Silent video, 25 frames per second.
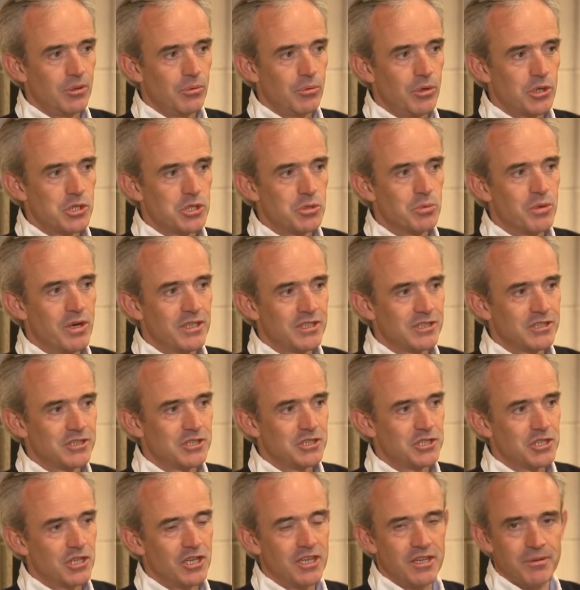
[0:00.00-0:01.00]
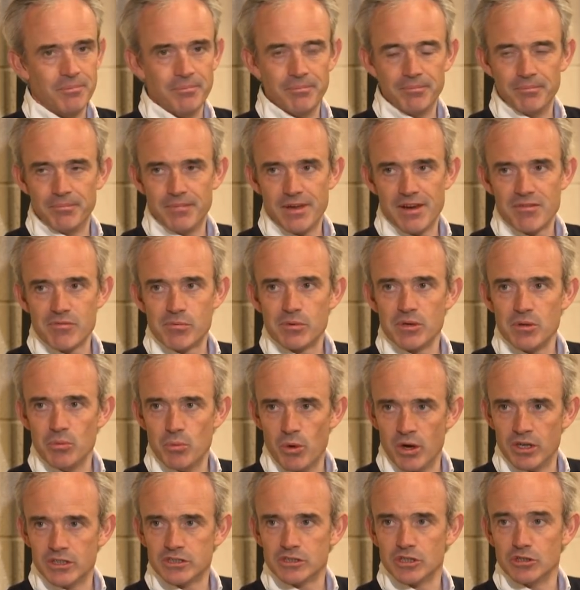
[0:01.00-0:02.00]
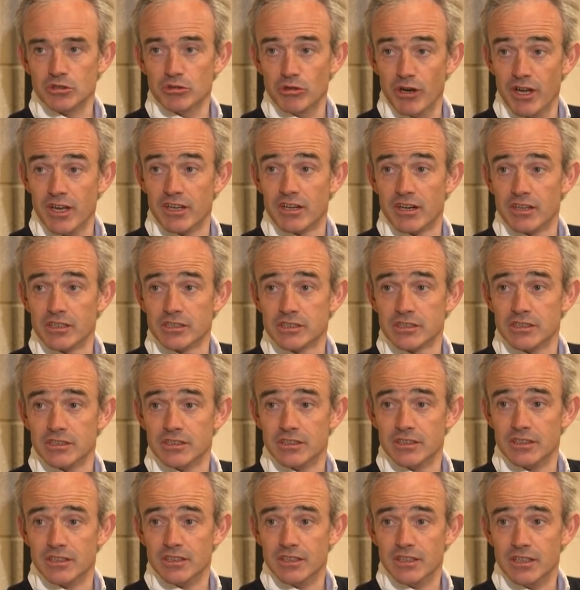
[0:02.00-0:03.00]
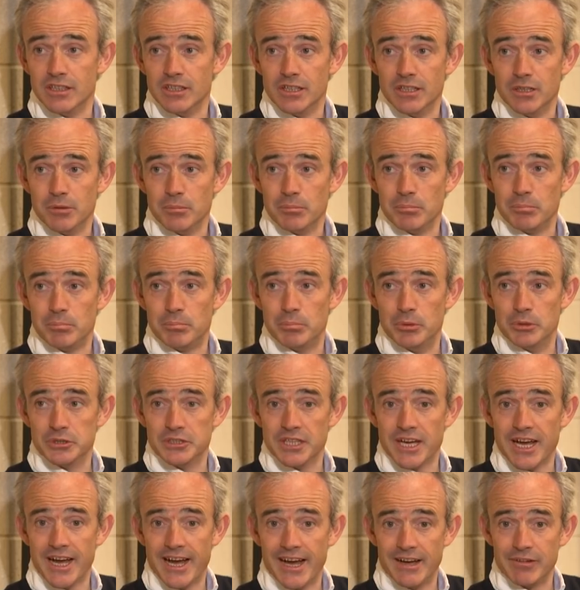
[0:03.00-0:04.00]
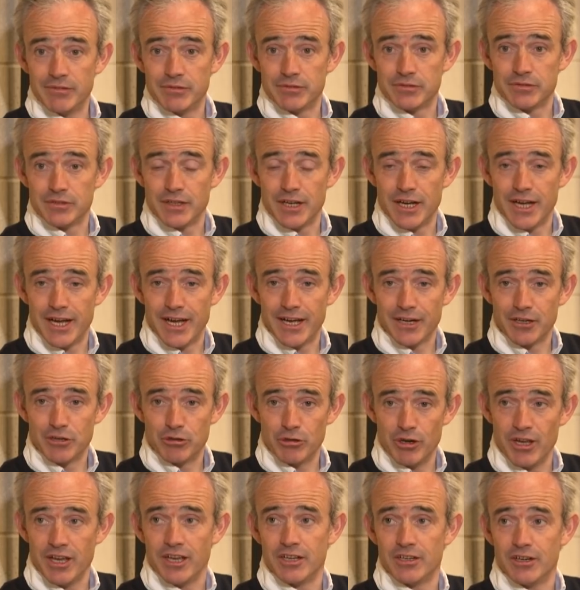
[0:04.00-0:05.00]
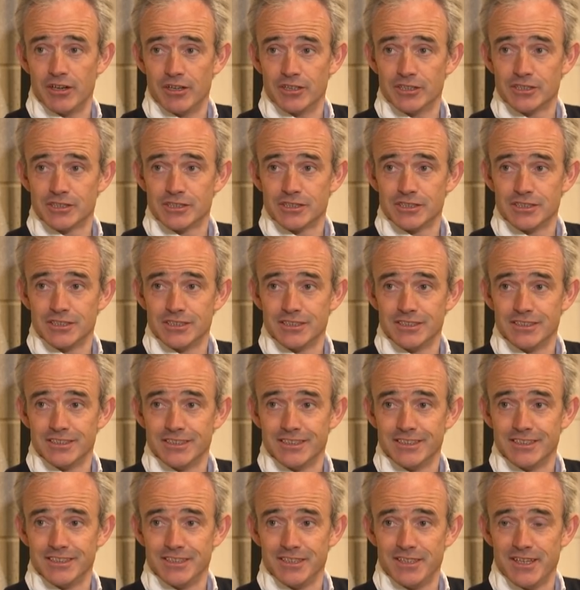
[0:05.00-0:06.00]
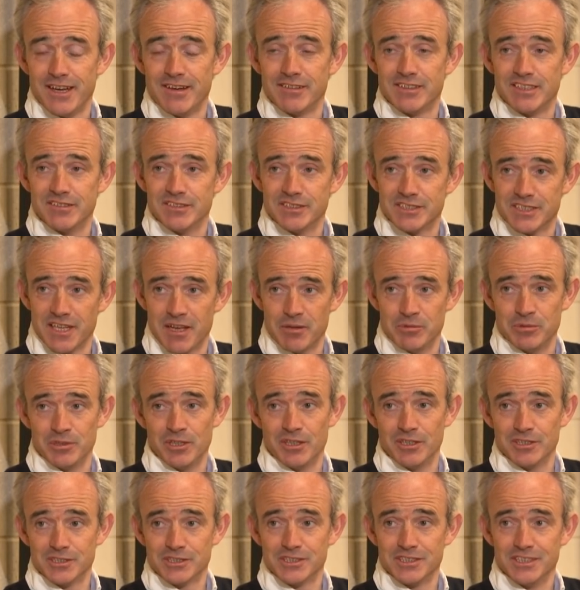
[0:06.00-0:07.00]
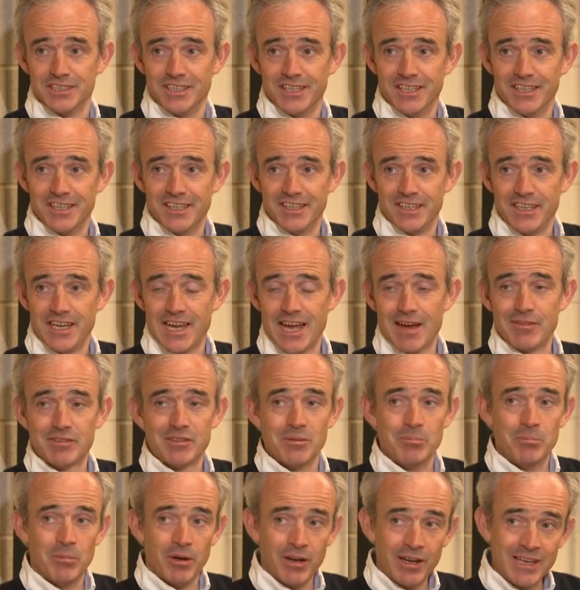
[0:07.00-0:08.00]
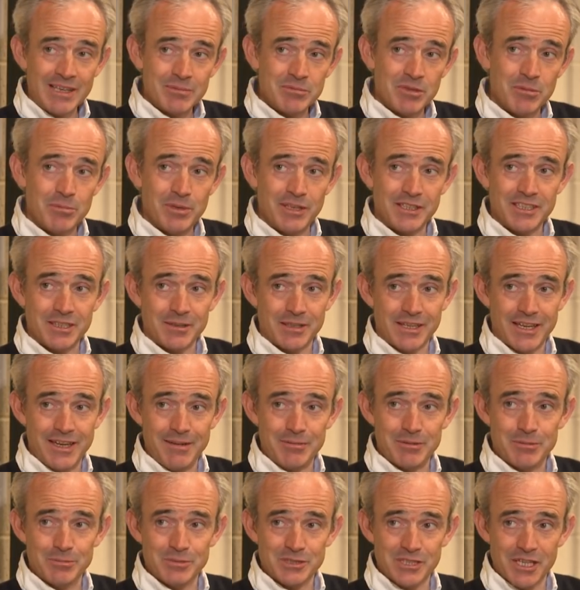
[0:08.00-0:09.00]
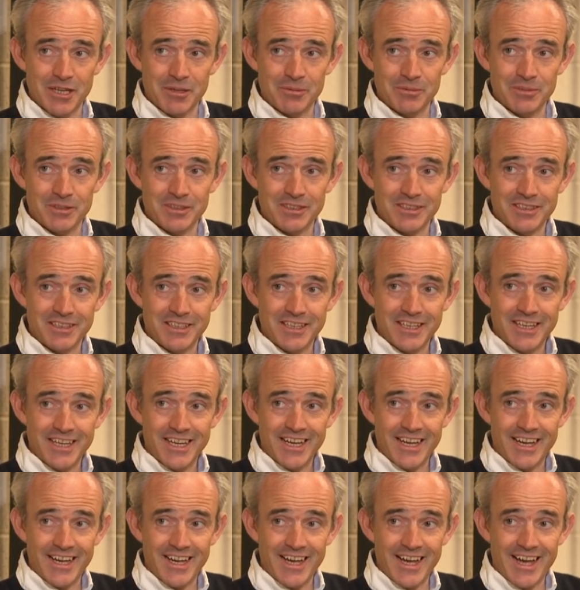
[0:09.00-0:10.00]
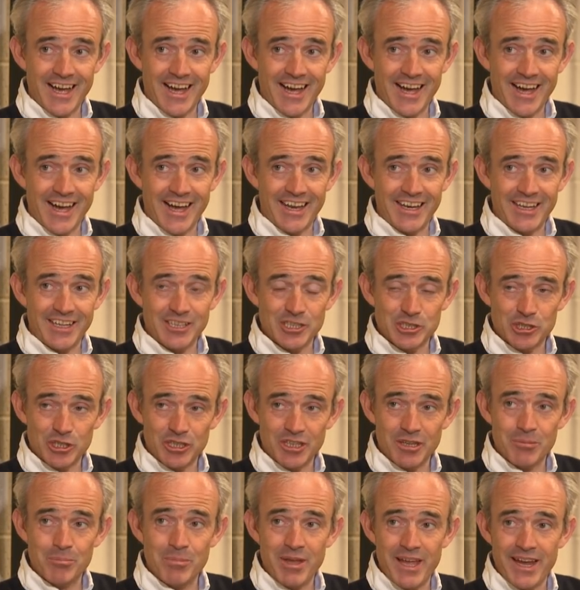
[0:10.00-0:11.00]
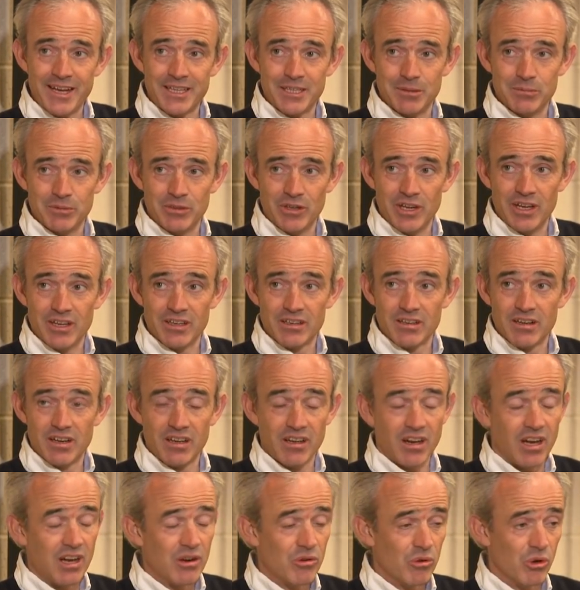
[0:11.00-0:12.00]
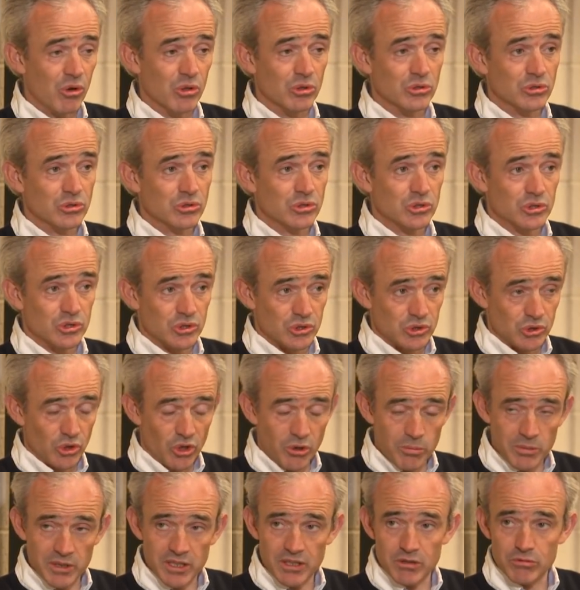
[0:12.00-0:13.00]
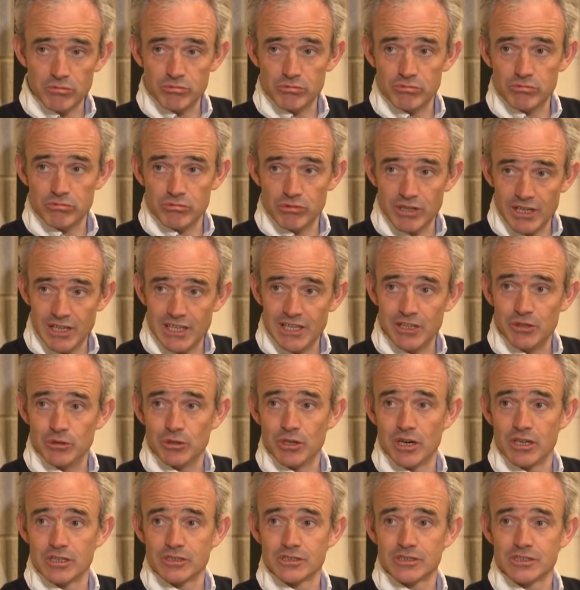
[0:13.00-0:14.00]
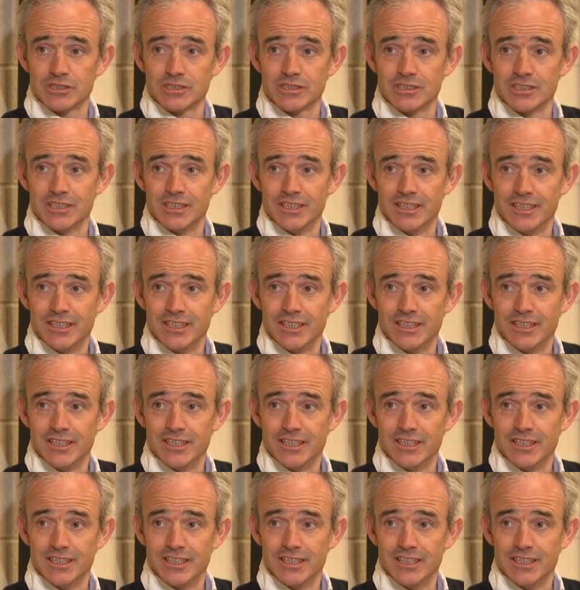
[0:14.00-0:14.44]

what you want is to try and, everybody wants a great horse, but to have a great horse, you have to have a sound horse. You have to mind them a bit to keep them sound, and then try and make them great. Like, I rode so many really good horses